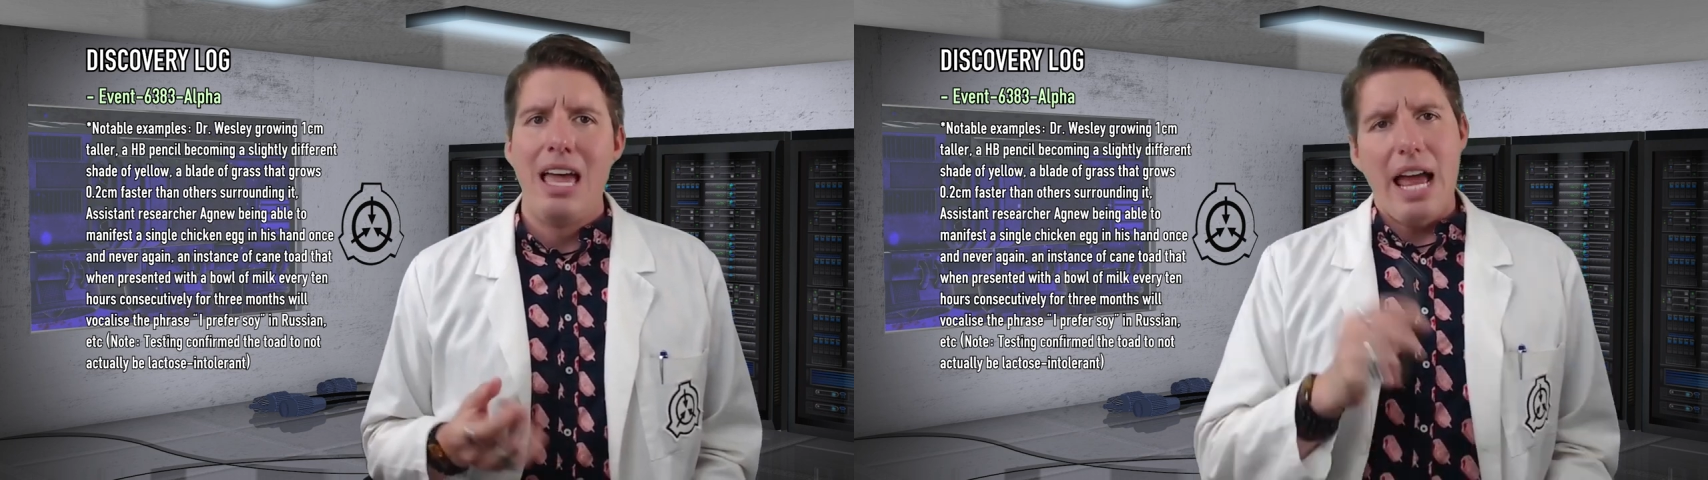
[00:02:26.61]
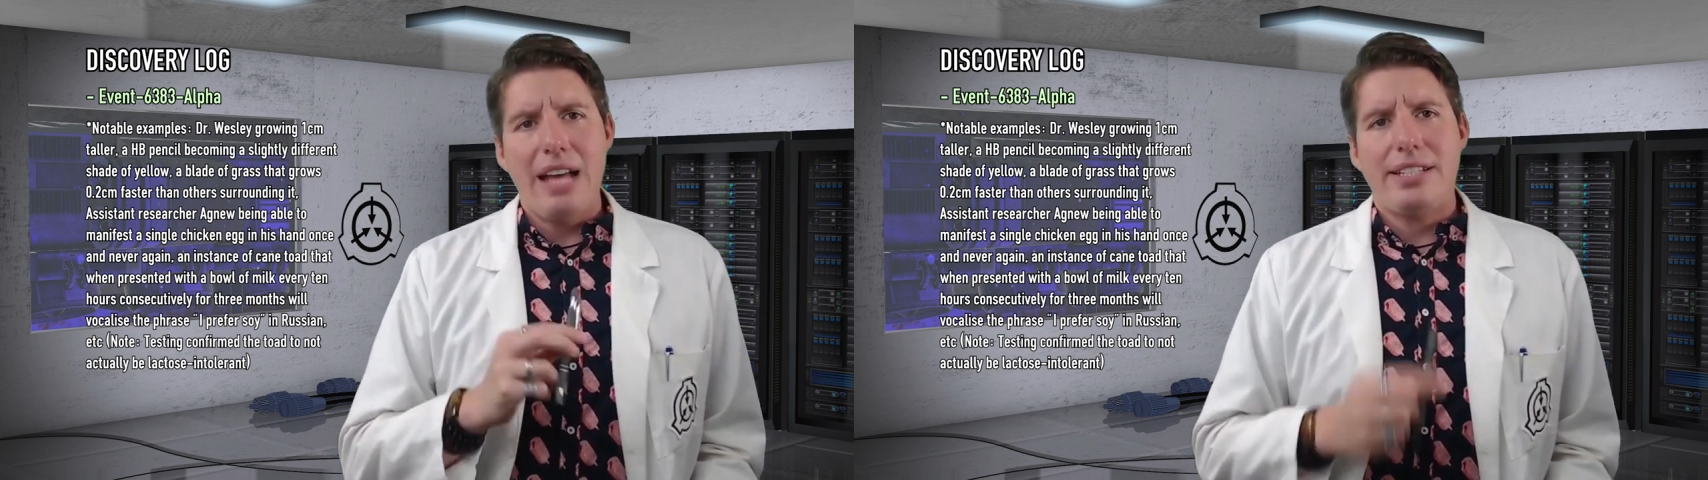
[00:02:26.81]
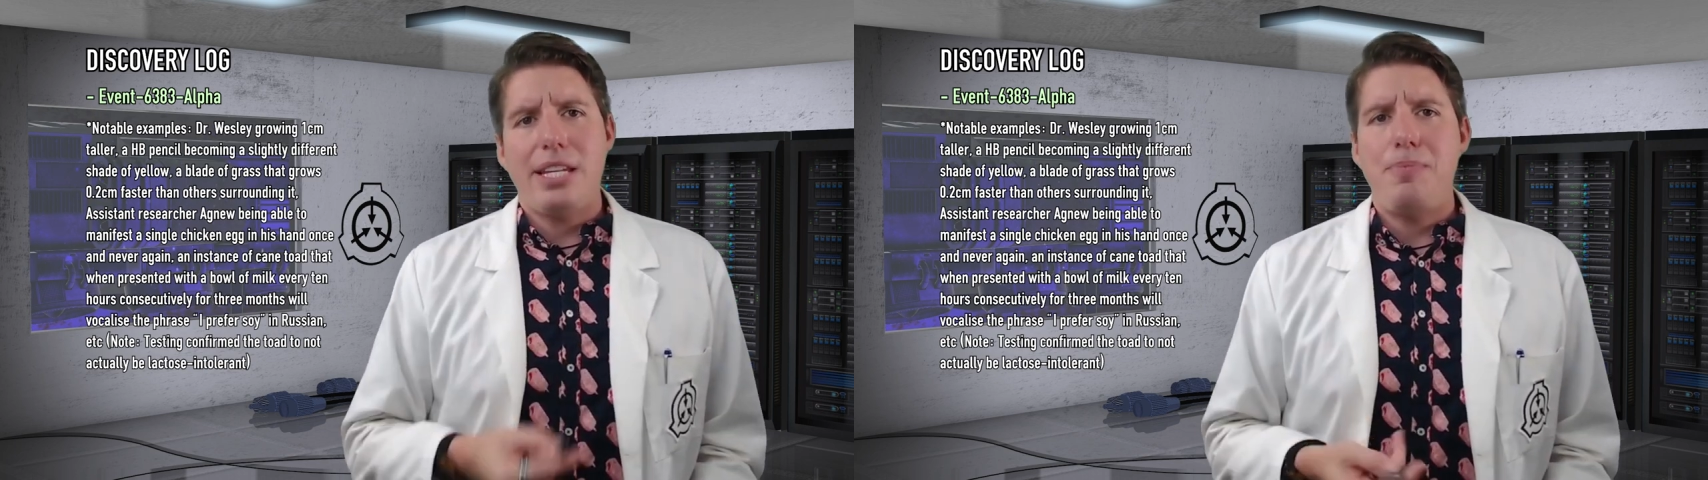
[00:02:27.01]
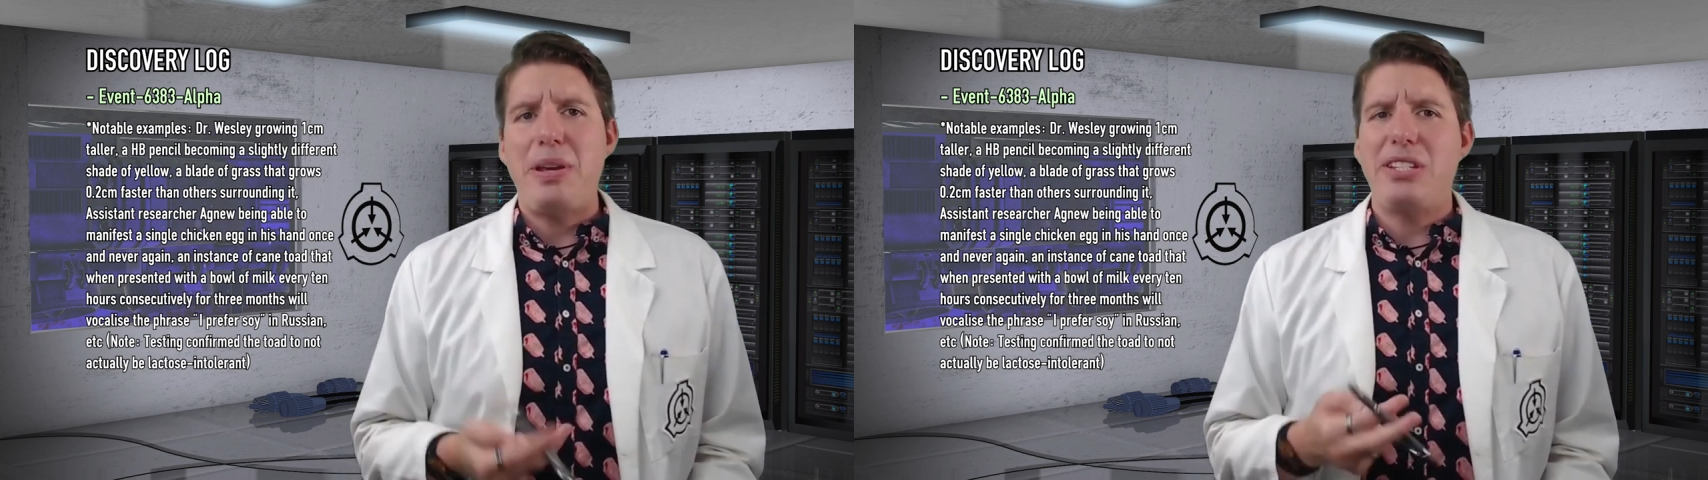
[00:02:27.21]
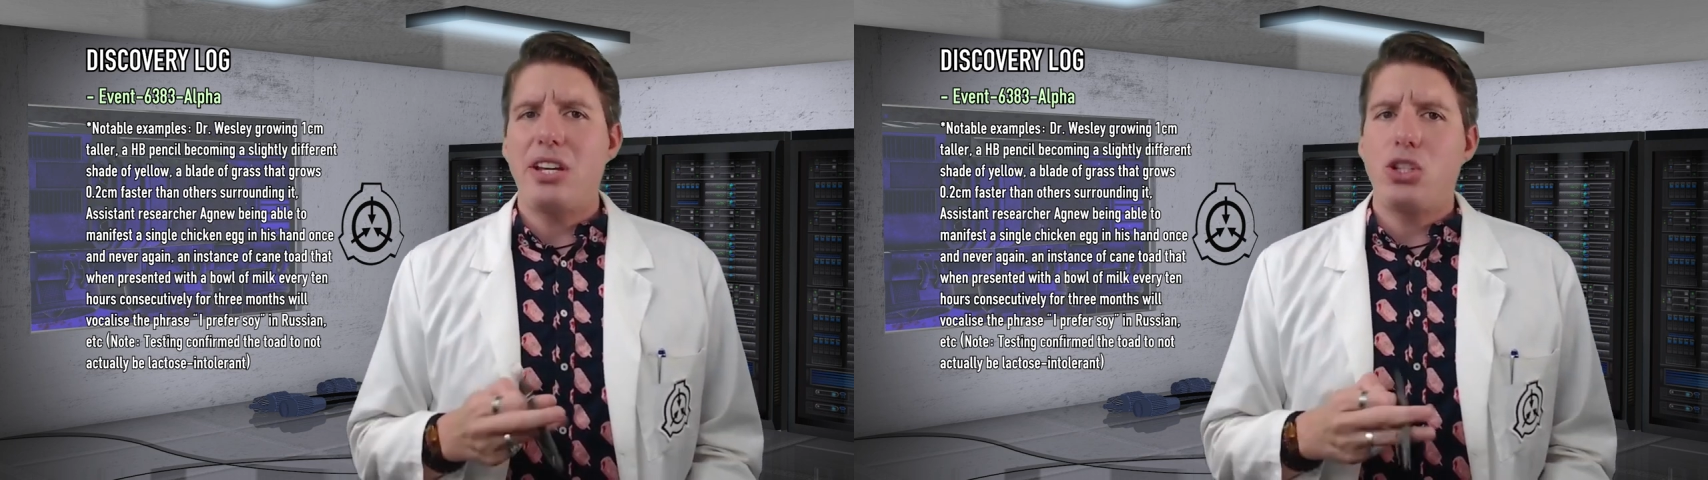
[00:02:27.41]
S C
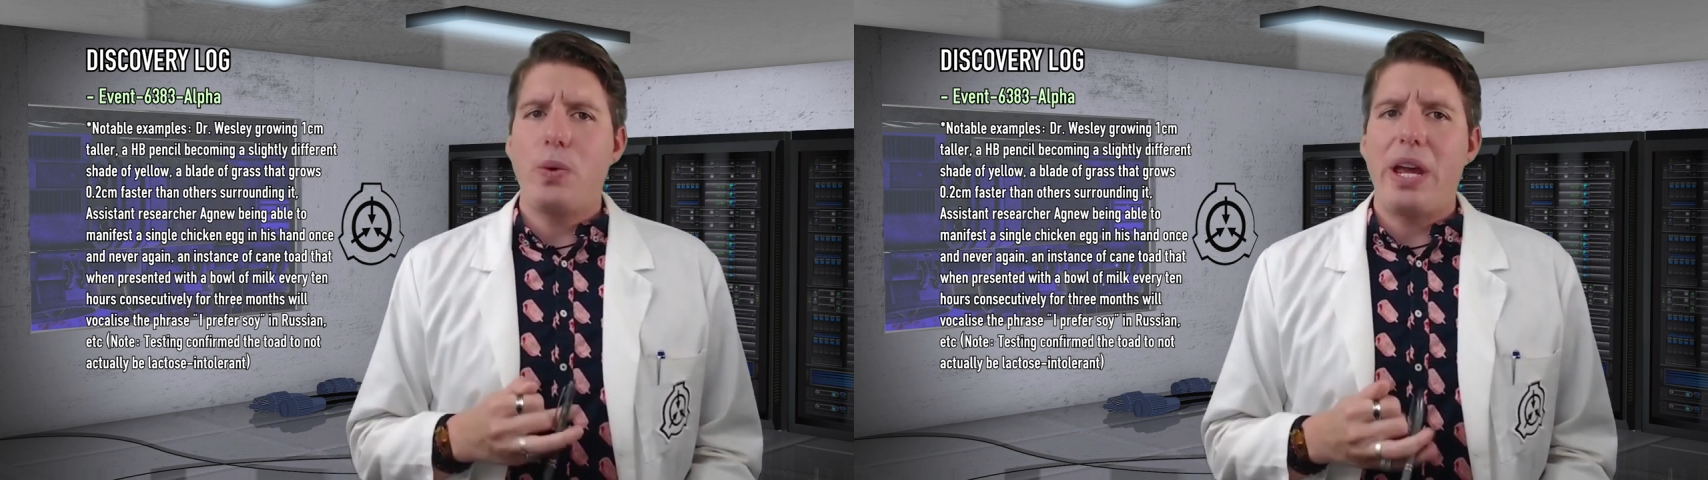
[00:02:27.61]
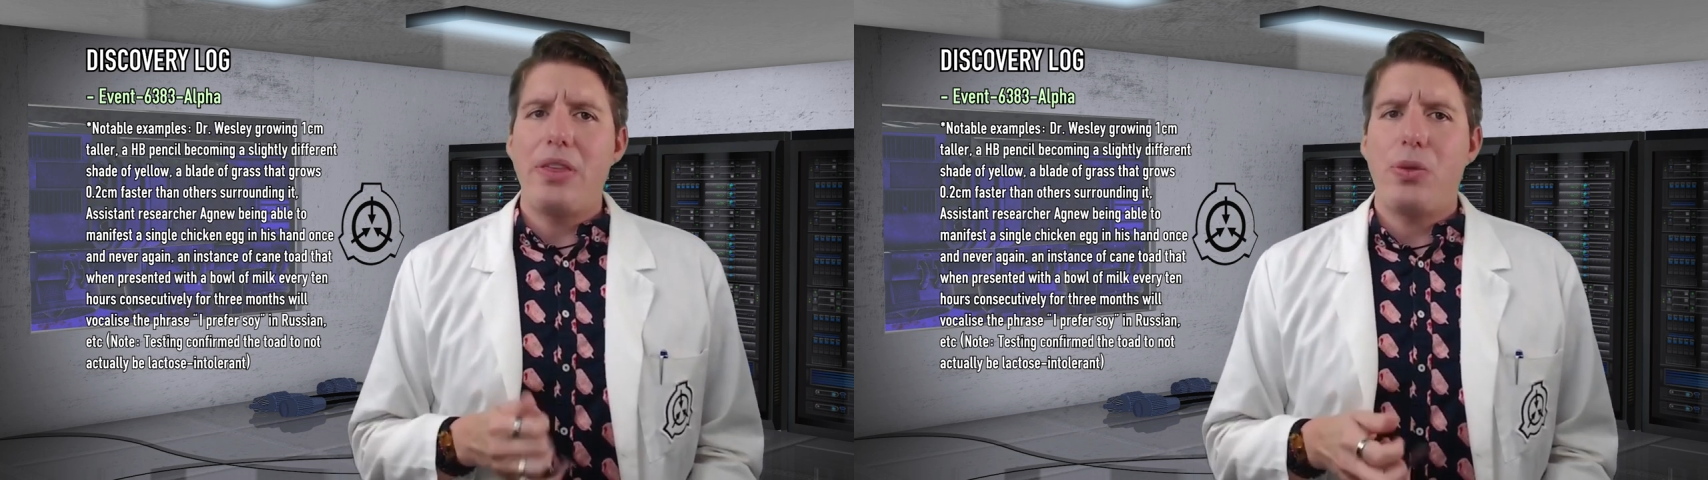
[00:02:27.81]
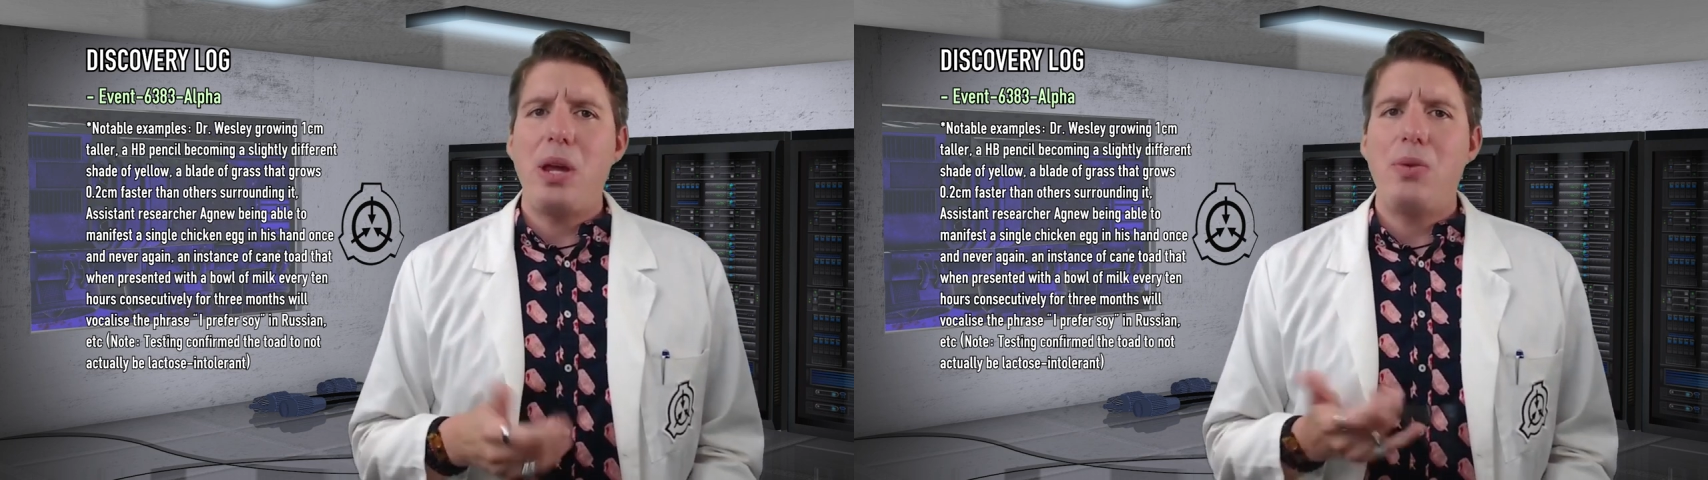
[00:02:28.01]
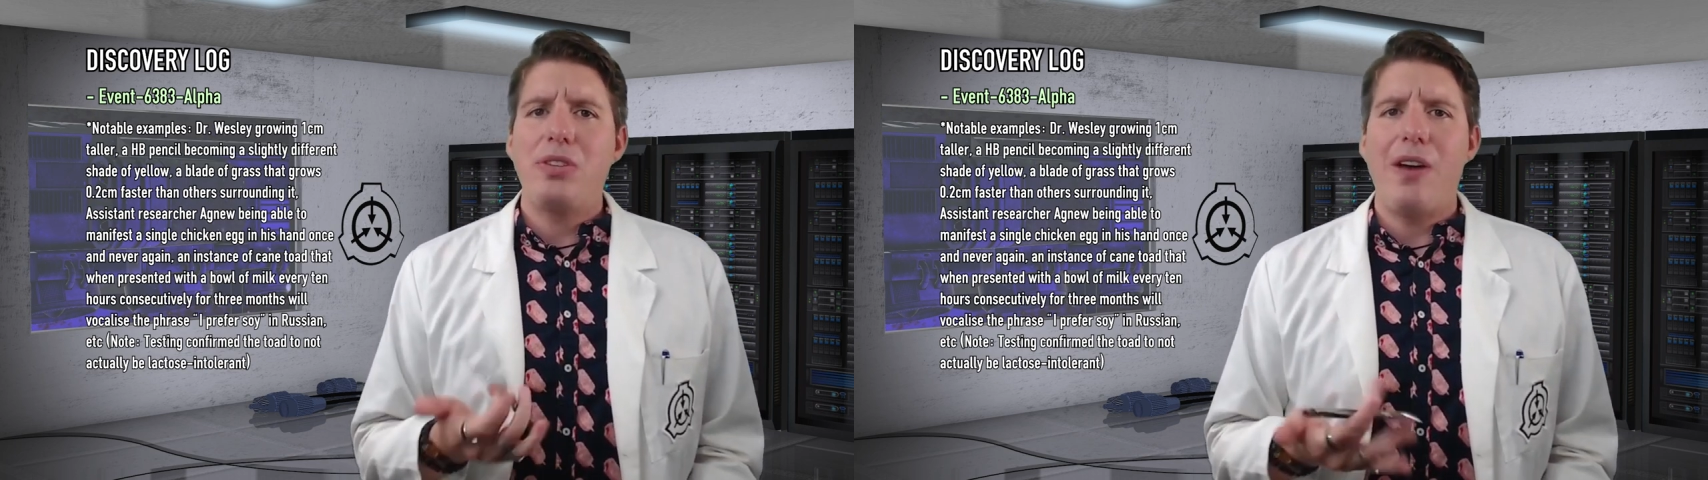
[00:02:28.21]
P sixty-three eighty-three was